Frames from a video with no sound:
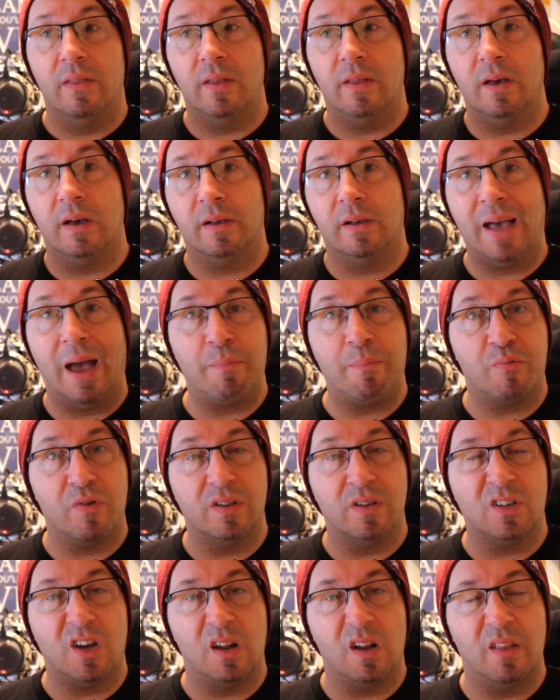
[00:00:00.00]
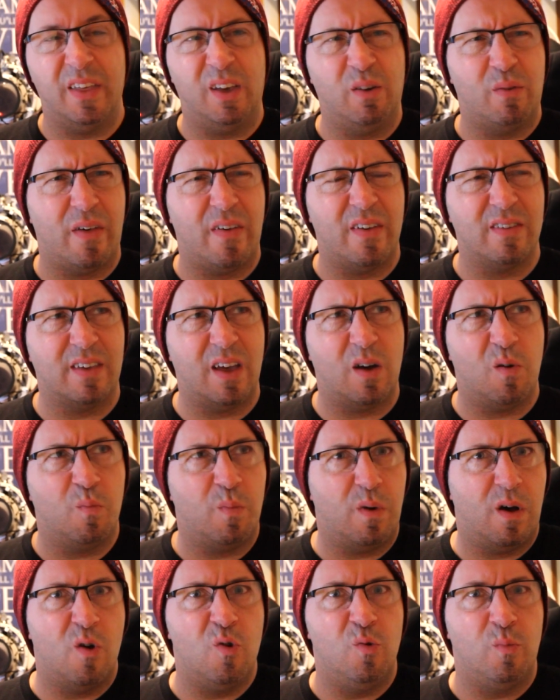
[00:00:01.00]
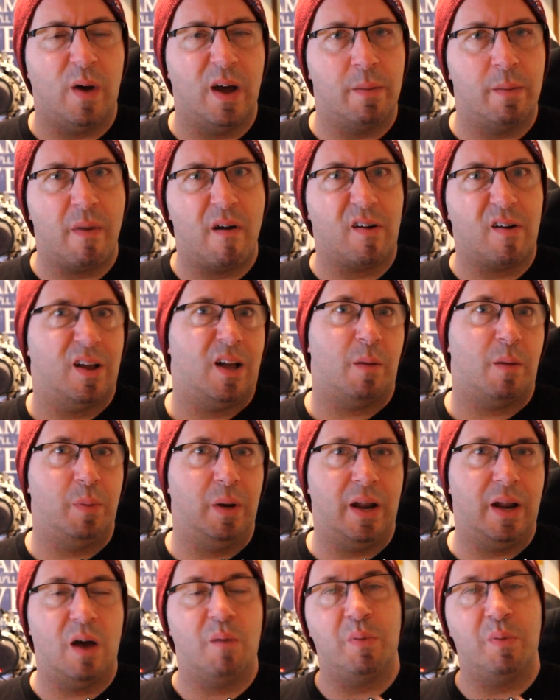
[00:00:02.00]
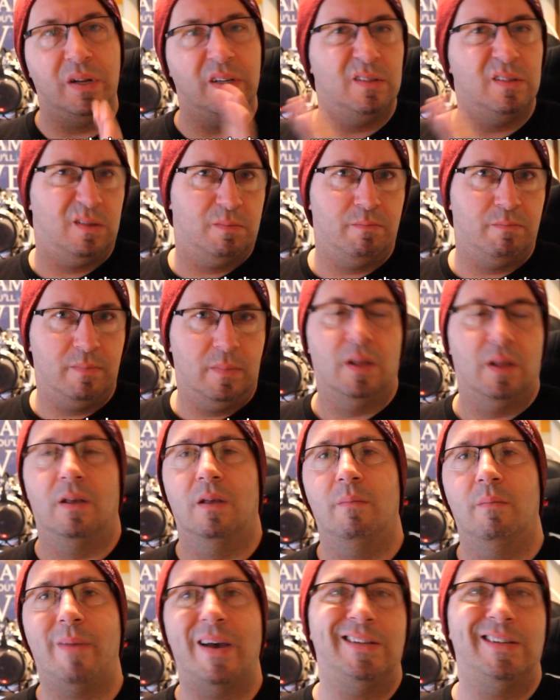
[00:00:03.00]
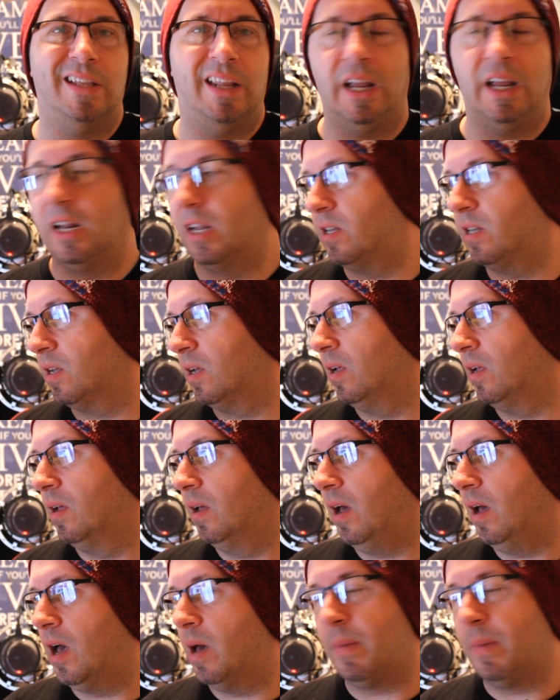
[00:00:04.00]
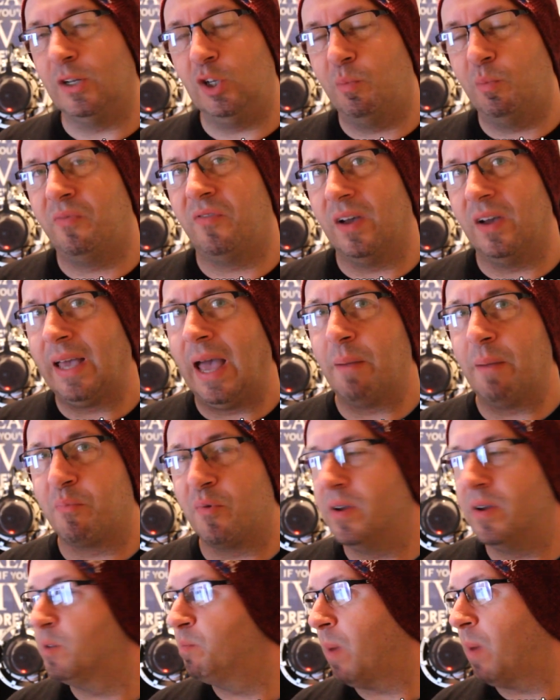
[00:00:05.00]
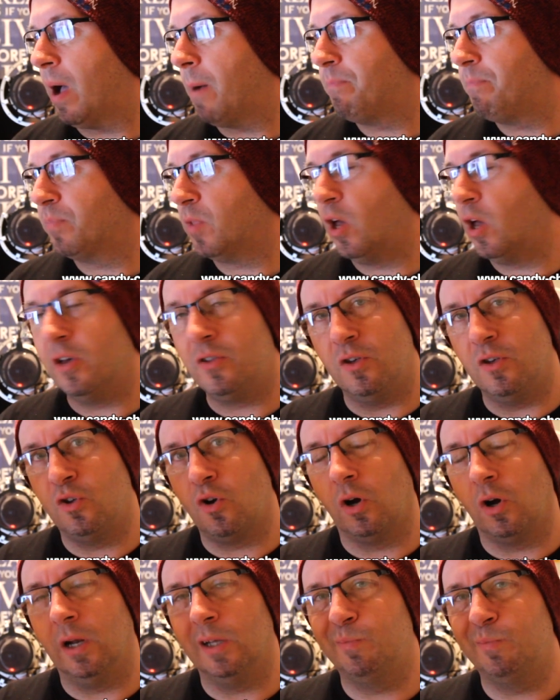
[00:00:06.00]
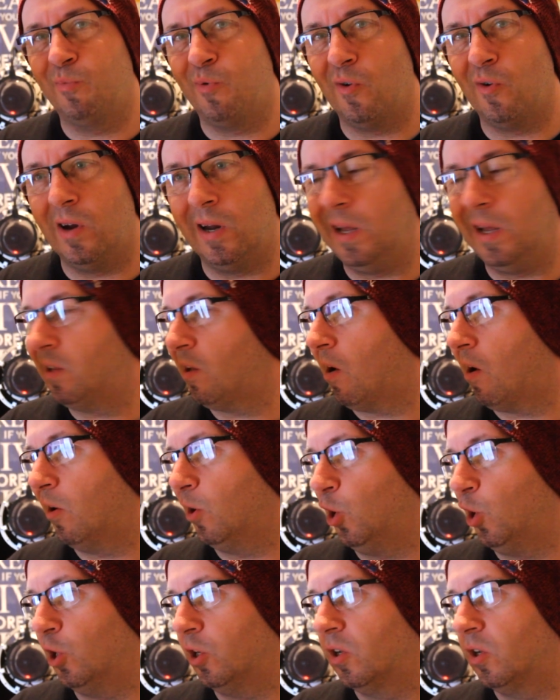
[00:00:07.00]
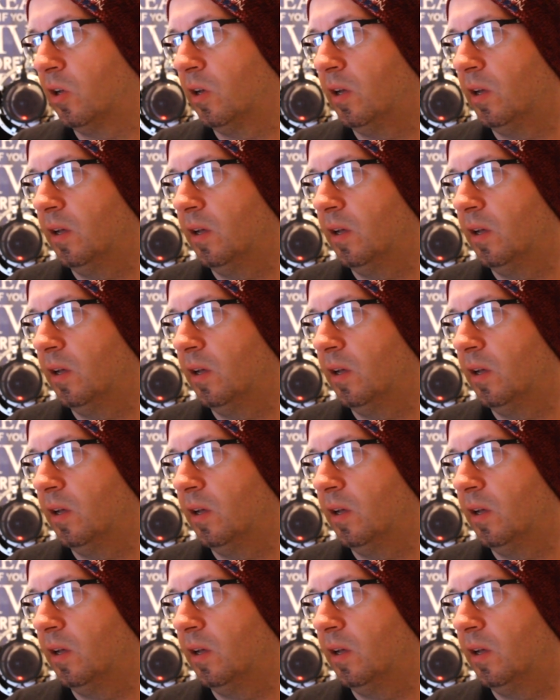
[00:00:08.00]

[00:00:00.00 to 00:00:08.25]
uh, Cadbury's kind of thing, although it's owned by an American company now, but it's based in England. Um, I do prefer Cadbury's, but Hershey's chocolate's pretty darn good.